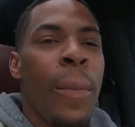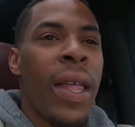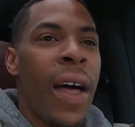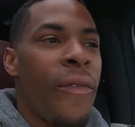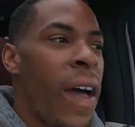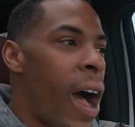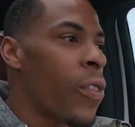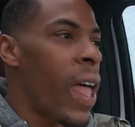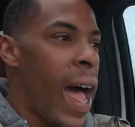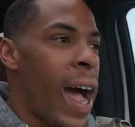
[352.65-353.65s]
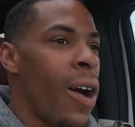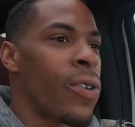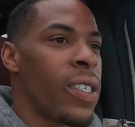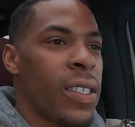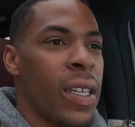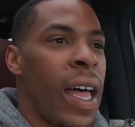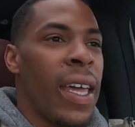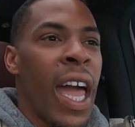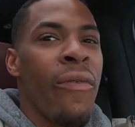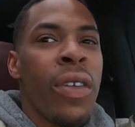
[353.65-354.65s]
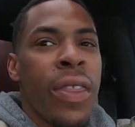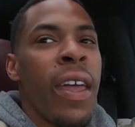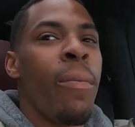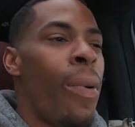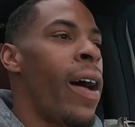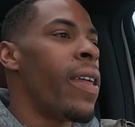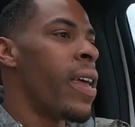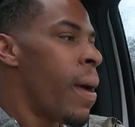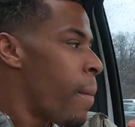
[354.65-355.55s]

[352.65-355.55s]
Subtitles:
I mean, I found the house, like everything but